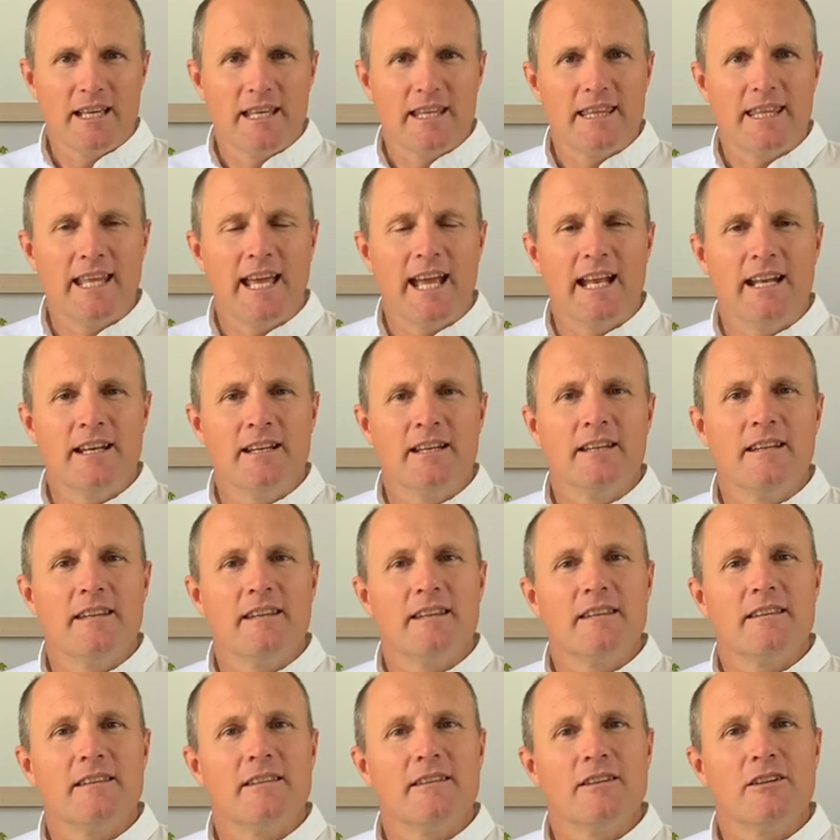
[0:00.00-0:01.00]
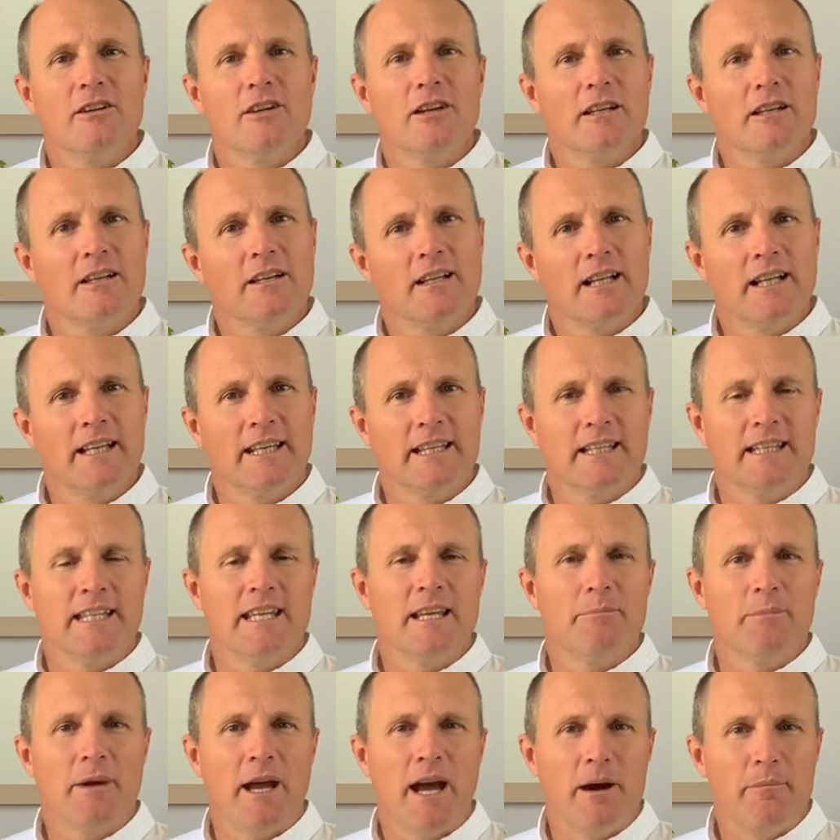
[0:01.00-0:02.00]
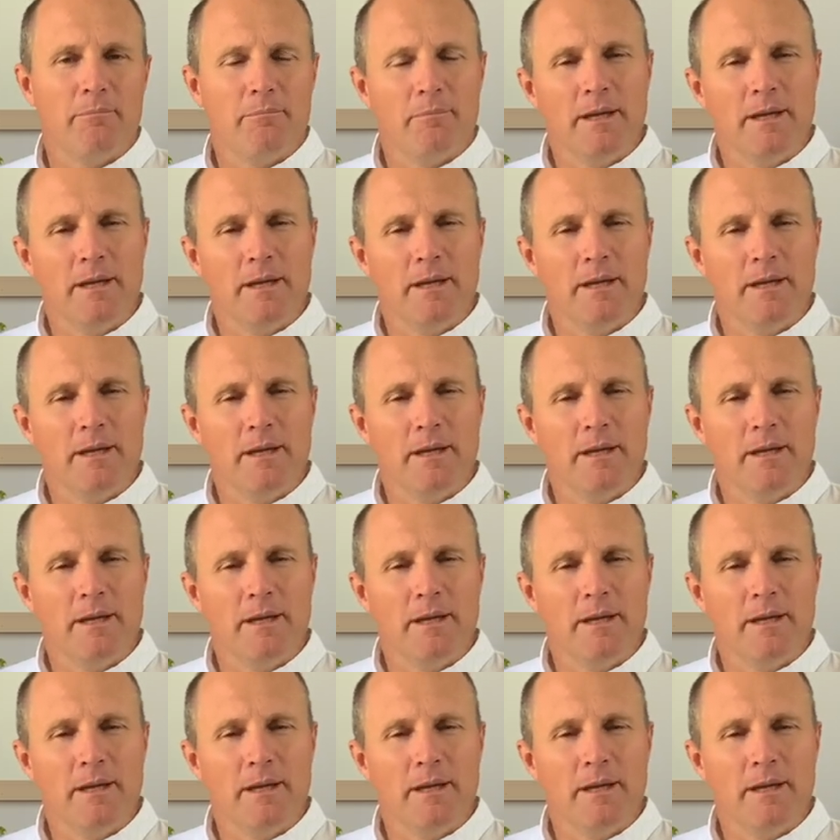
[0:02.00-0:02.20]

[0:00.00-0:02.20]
then you can click the About